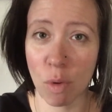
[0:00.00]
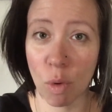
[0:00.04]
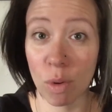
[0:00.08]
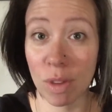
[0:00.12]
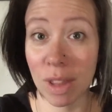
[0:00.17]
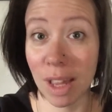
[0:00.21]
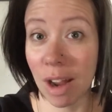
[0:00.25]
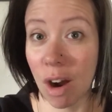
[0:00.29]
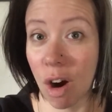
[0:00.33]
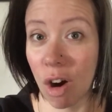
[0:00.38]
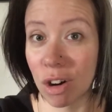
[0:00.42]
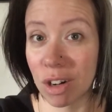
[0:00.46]
or
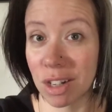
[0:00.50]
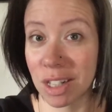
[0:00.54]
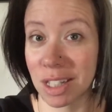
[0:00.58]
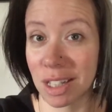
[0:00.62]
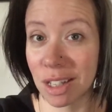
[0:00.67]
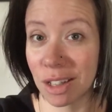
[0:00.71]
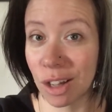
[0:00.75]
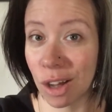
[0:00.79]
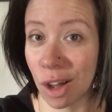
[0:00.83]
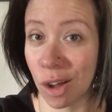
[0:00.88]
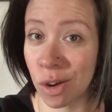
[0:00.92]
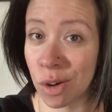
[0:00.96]
they are
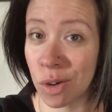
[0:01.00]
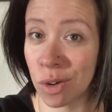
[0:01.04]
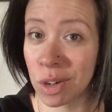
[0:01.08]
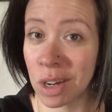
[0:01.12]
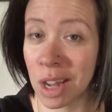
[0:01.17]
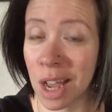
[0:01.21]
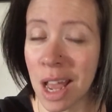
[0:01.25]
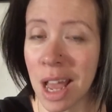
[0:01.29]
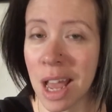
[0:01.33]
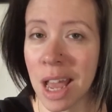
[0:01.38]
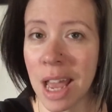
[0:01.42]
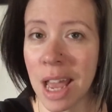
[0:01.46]
silicone,
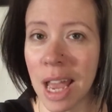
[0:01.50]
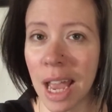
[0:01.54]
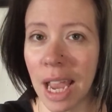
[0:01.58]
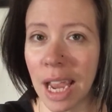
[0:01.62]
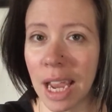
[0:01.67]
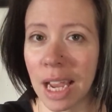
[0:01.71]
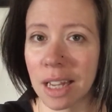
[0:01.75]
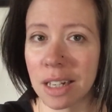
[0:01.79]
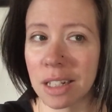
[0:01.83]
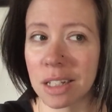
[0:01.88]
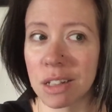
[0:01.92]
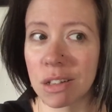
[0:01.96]

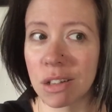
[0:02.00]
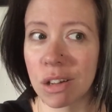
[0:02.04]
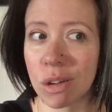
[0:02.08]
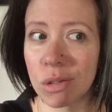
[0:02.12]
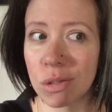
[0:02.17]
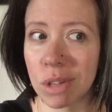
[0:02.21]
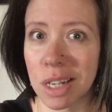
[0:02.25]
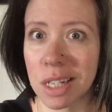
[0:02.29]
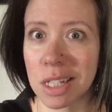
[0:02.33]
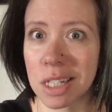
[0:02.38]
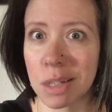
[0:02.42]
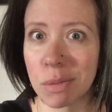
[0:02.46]
and silicone
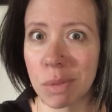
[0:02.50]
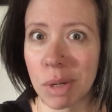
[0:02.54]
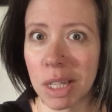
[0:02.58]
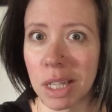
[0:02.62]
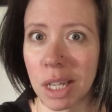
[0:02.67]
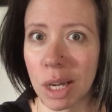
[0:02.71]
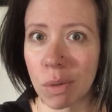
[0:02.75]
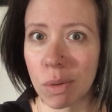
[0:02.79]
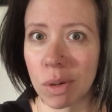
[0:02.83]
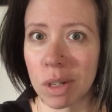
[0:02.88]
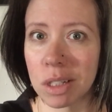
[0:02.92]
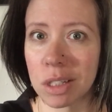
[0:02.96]
likes to be a
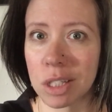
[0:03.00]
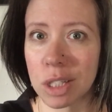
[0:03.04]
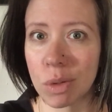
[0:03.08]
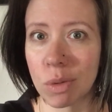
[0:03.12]
liquid.